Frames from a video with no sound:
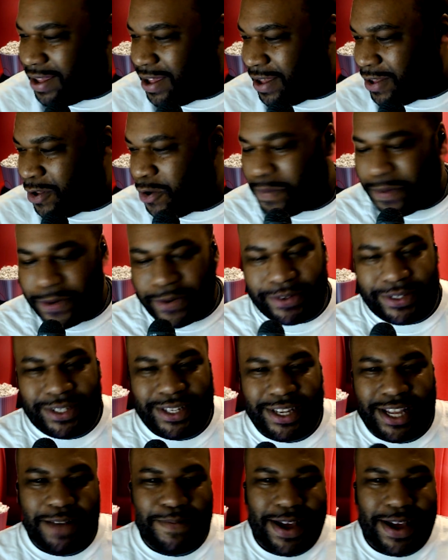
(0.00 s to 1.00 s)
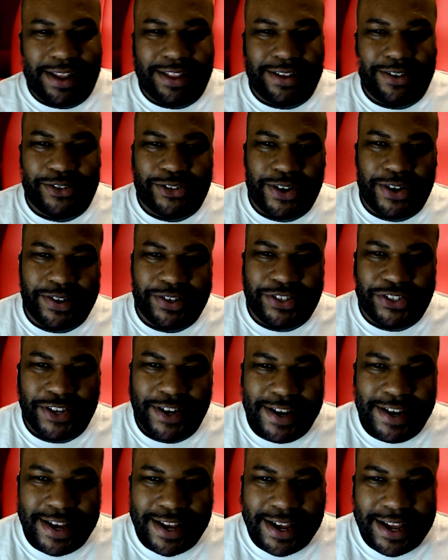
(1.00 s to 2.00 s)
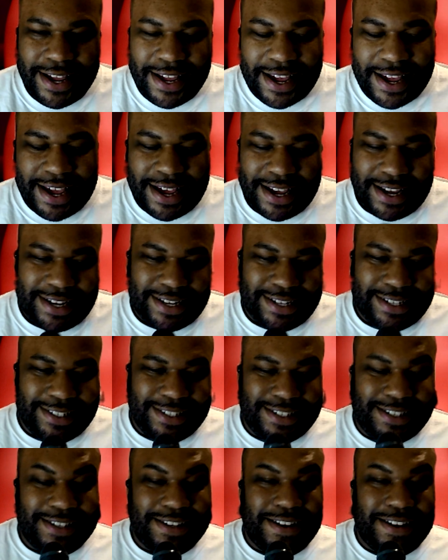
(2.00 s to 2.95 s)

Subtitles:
Coopers to come out of their church, and